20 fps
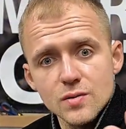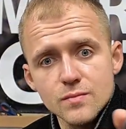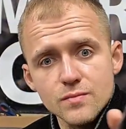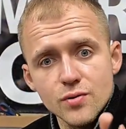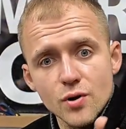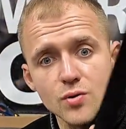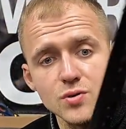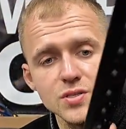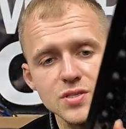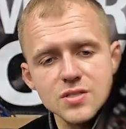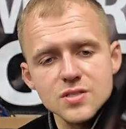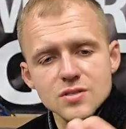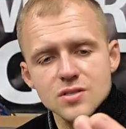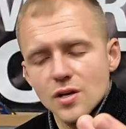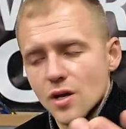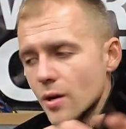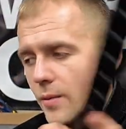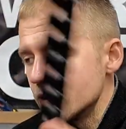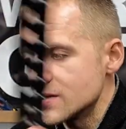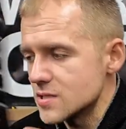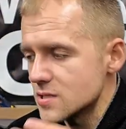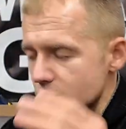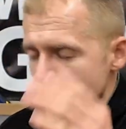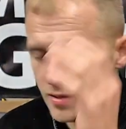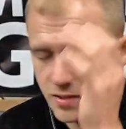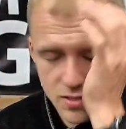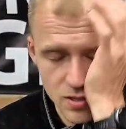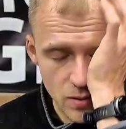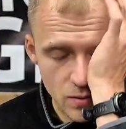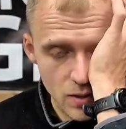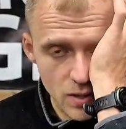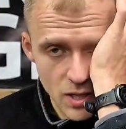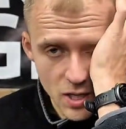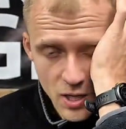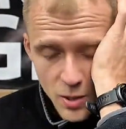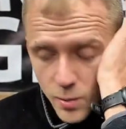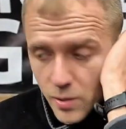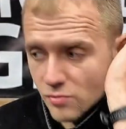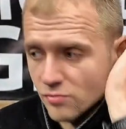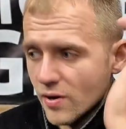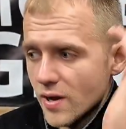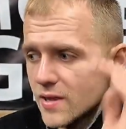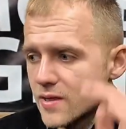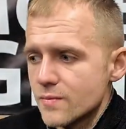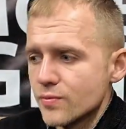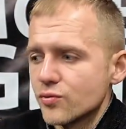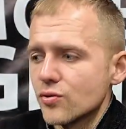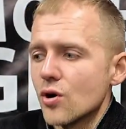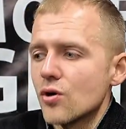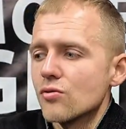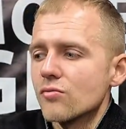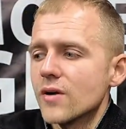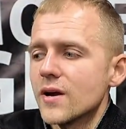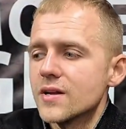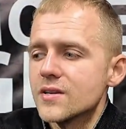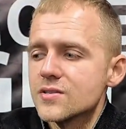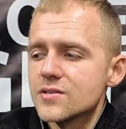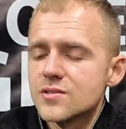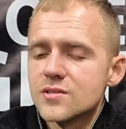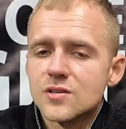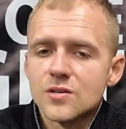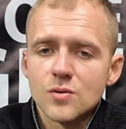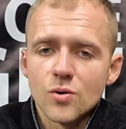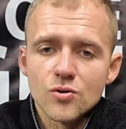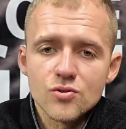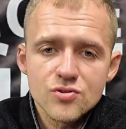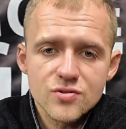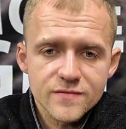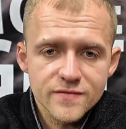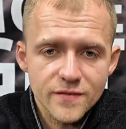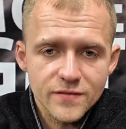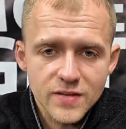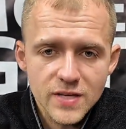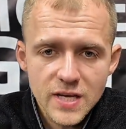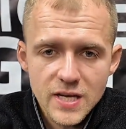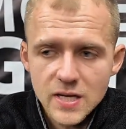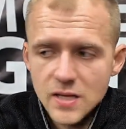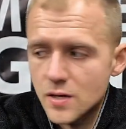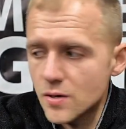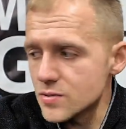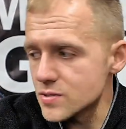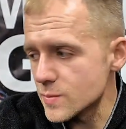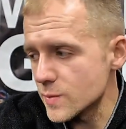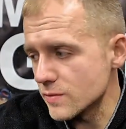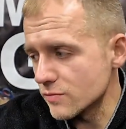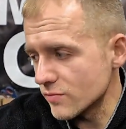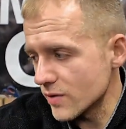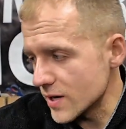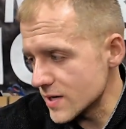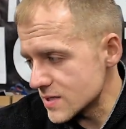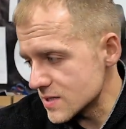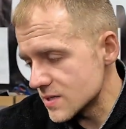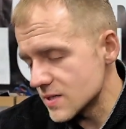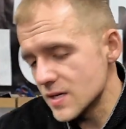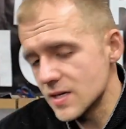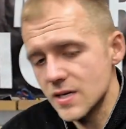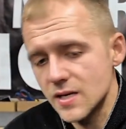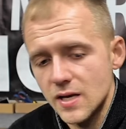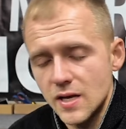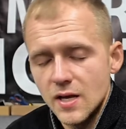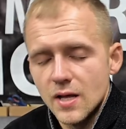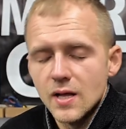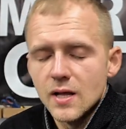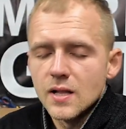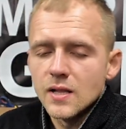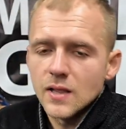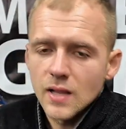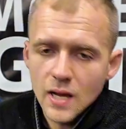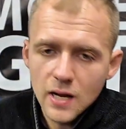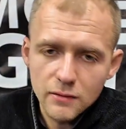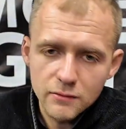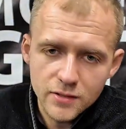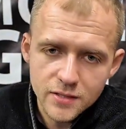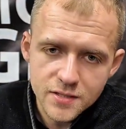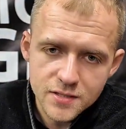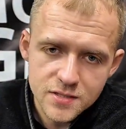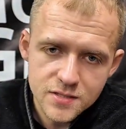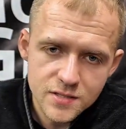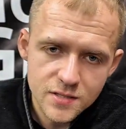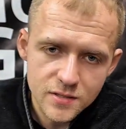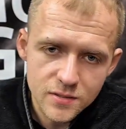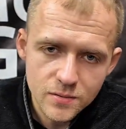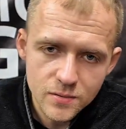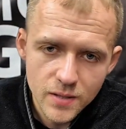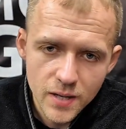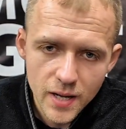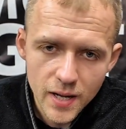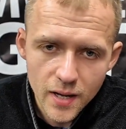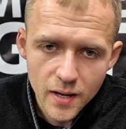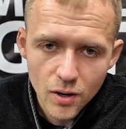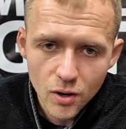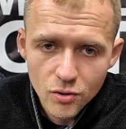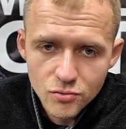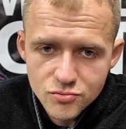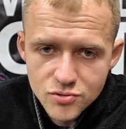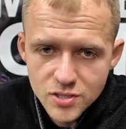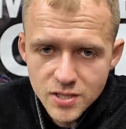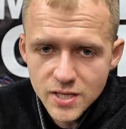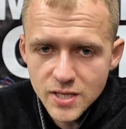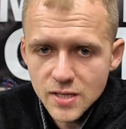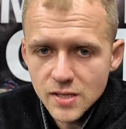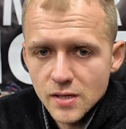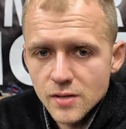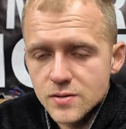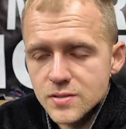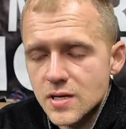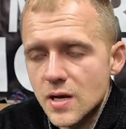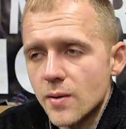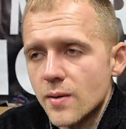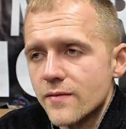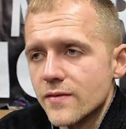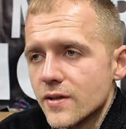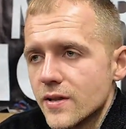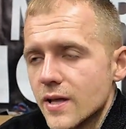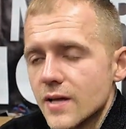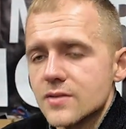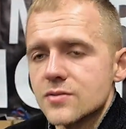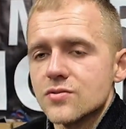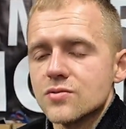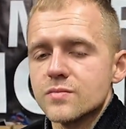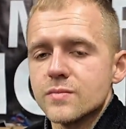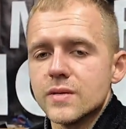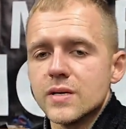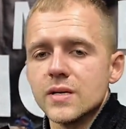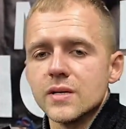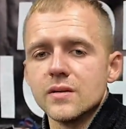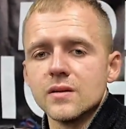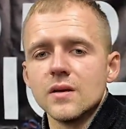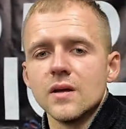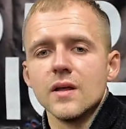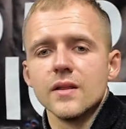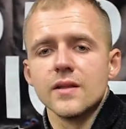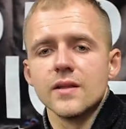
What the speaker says: processes that go into it. So we rate the Pro range to 150 kilos, and we rate the light range to 100 kilos. However, that doesn't mean